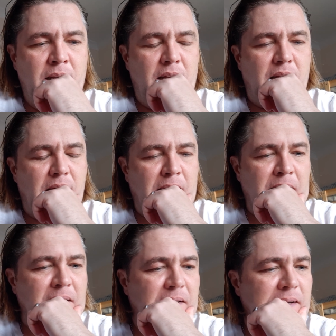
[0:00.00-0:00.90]
Uh,
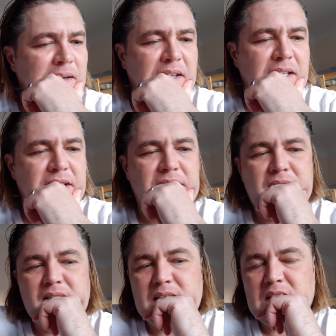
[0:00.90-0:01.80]
I think
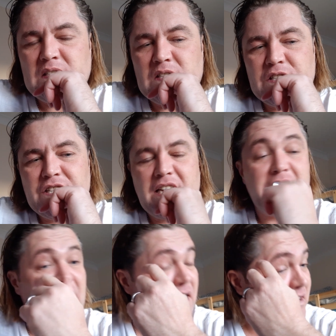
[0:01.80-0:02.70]
they go to Shane
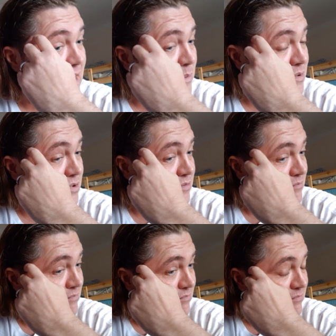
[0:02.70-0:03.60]
Taylor's house
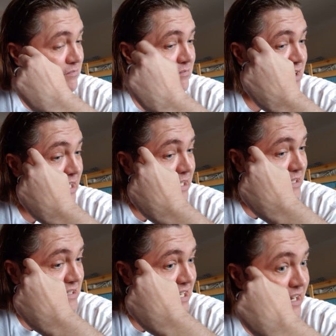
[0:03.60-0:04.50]
and eat
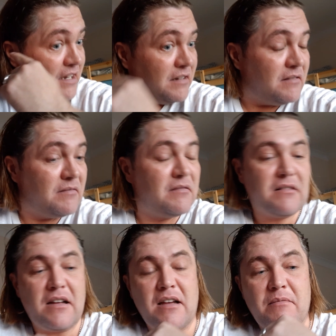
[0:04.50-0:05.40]
his tea.
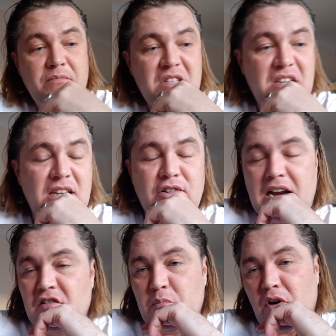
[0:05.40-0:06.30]
Um, they take a
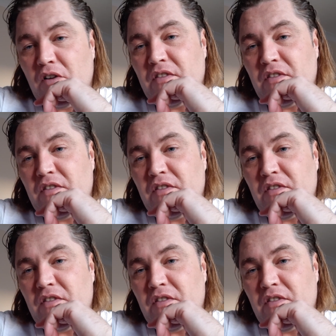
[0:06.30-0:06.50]
grand of Paul